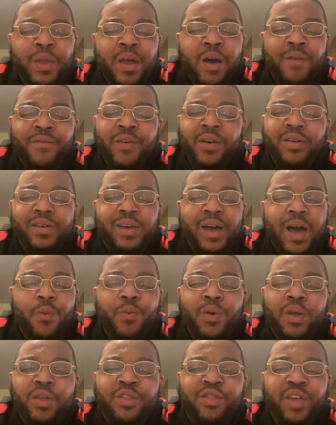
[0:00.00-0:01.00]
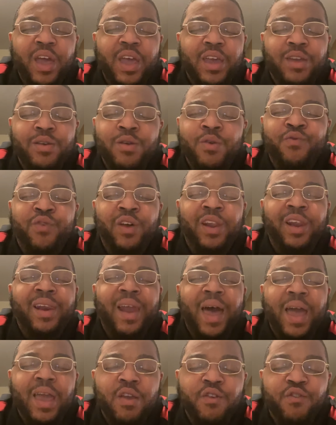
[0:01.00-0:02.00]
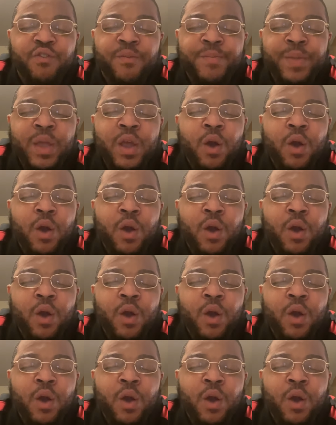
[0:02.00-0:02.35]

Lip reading: Father God, we thank you for life.